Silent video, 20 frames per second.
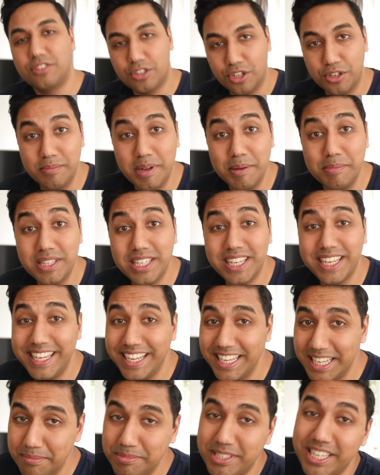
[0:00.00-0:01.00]
So remember the
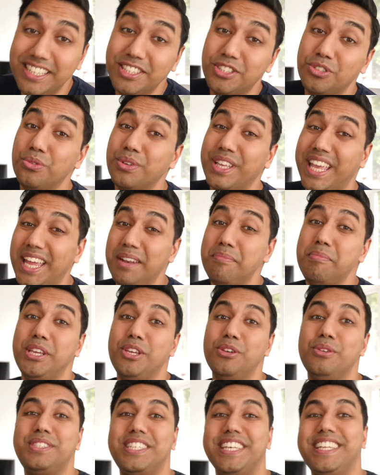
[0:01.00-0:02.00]
helium-10 tool can be
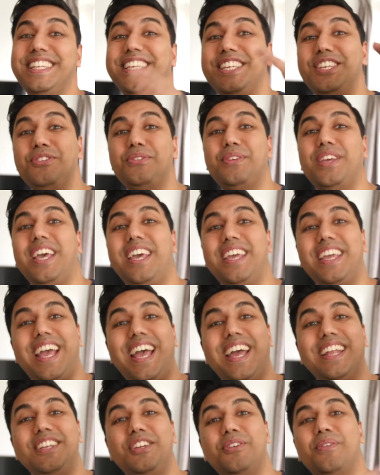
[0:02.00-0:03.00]
used in the UK
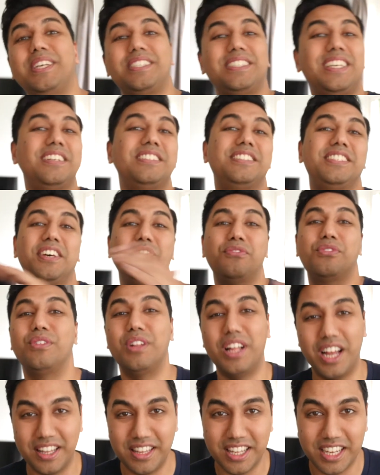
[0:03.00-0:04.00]
and US and
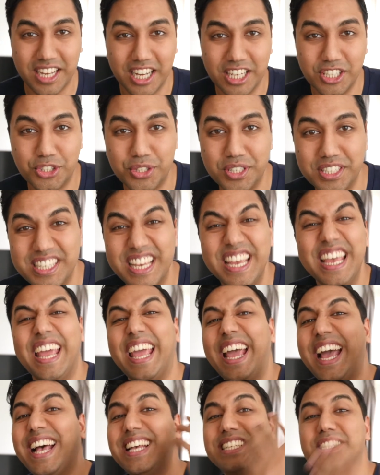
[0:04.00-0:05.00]
several other countries.
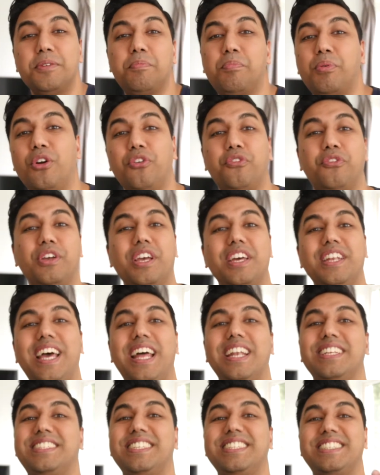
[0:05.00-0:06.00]
It has the profit
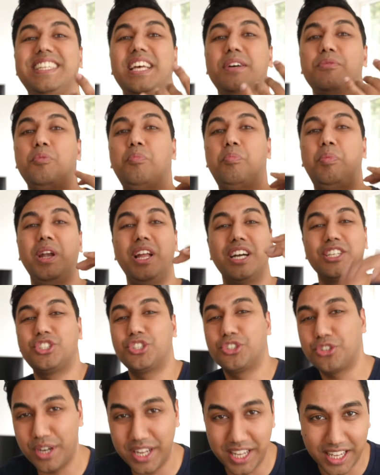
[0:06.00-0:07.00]
analysis that will plug
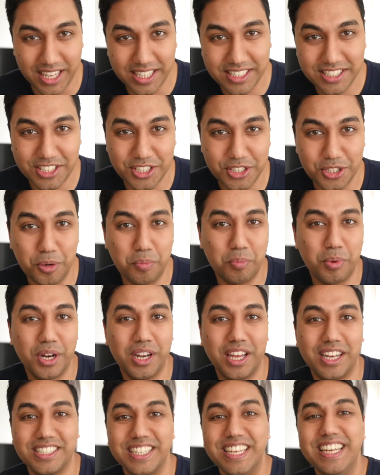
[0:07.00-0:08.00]
straight into your
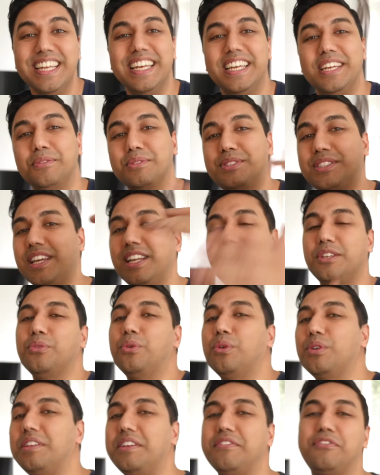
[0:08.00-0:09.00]
product. It will tell you
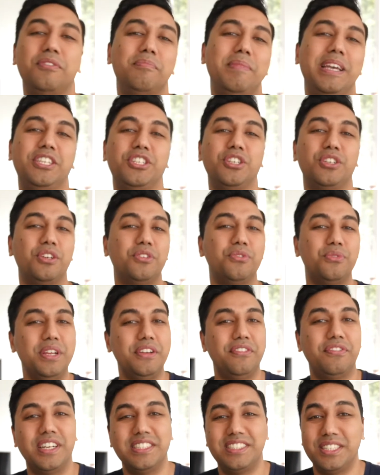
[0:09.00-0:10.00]
all the information on
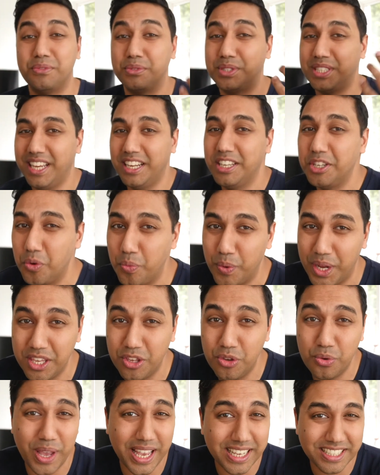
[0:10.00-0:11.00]
refunds. It will tell you where
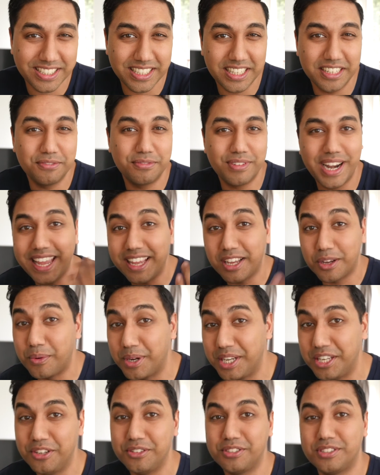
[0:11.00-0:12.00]
you actually rank
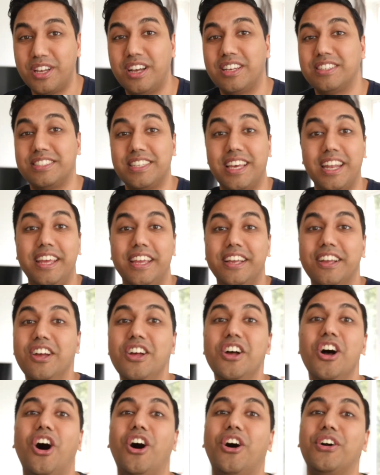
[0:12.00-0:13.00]
when you start selling
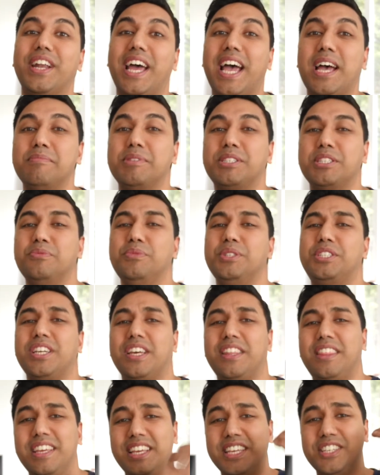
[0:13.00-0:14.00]
on Amazon, which
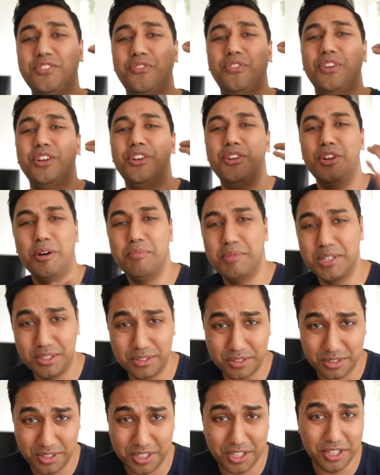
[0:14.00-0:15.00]
I think is phenomenal.
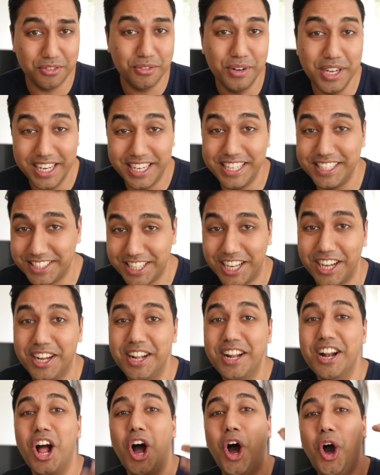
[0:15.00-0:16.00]
So you can really start
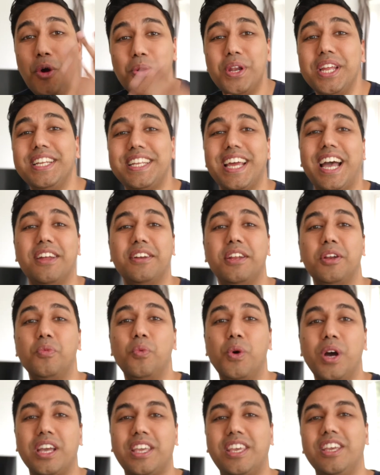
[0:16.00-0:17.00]
honing down and
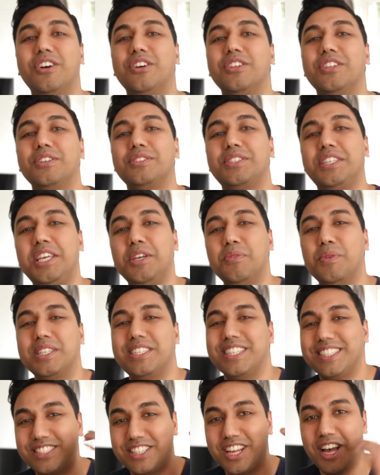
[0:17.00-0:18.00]
working on those keywords
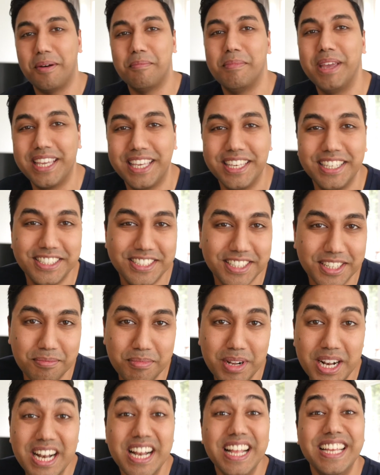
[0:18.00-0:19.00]
and start making
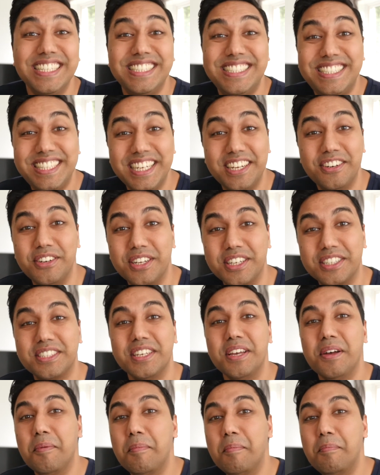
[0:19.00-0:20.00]
some serious
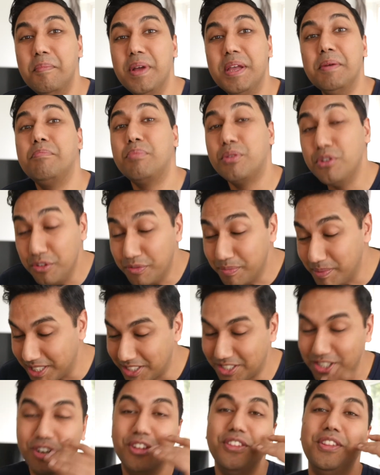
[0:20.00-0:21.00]

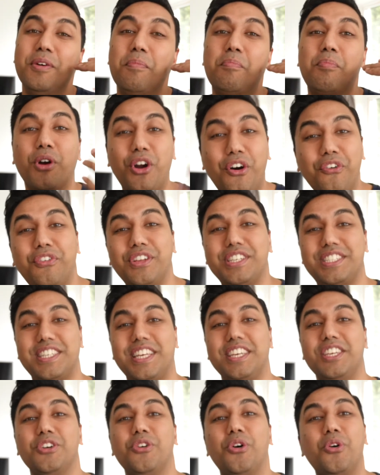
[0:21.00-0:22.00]
improvements on the profits
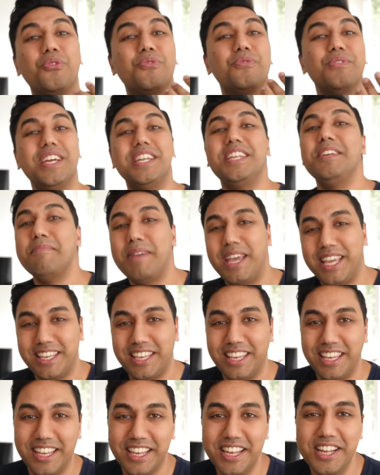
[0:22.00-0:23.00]
that you're already
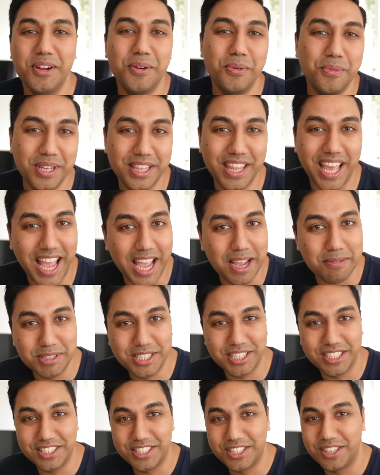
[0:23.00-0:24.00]
making with
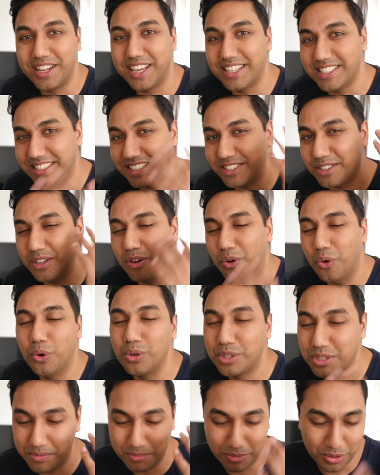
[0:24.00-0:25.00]
Amazon. So that's an
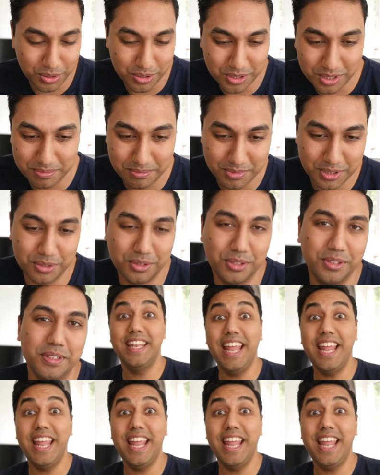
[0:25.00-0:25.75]
awesome, awesome tool.